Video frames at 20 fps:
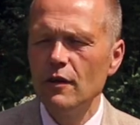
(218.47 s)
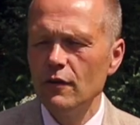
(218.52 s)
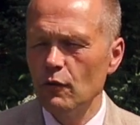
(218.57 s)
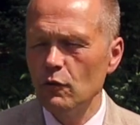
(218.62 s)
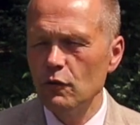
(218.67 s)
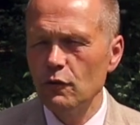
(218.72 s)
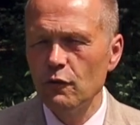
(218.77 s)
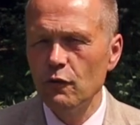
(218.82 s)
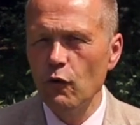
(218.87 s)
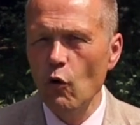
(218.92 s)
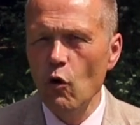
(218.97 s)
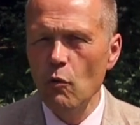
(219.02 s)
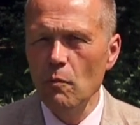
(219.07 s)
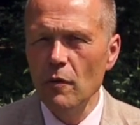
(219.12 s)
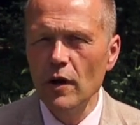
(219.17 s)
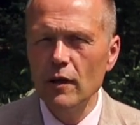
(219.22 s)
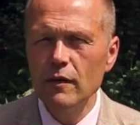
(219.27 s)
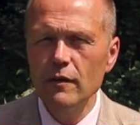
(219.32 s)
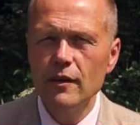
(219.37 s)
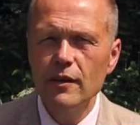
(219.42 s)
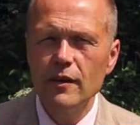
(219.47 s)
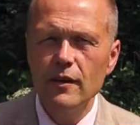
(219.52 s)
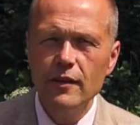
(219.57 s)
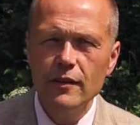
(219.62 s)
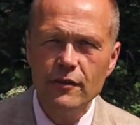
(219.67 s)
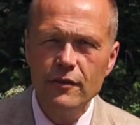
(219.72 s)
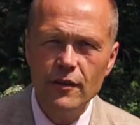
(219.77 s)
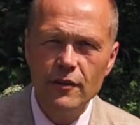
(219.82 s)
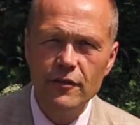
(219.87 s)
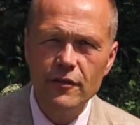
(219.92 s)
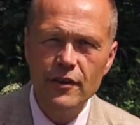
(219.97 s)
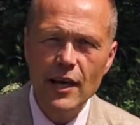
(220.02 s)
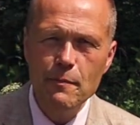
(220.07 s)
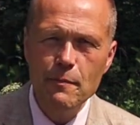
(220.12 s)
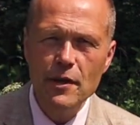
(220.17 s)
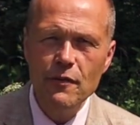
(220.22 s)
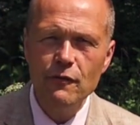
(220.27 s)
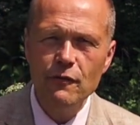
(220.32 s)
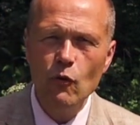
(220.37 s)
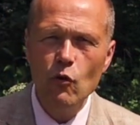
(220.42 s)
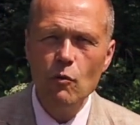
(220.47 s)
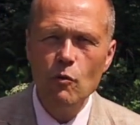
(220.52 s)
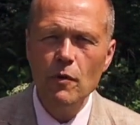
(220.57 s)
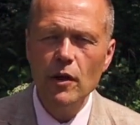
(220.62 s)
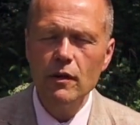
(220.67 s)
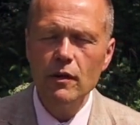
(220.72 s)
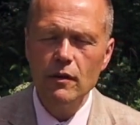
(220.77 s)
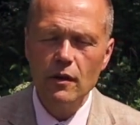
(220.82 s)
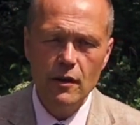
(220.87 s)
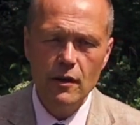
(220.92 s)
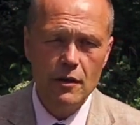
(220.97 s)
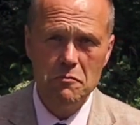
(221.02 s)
those formal to semi-formal,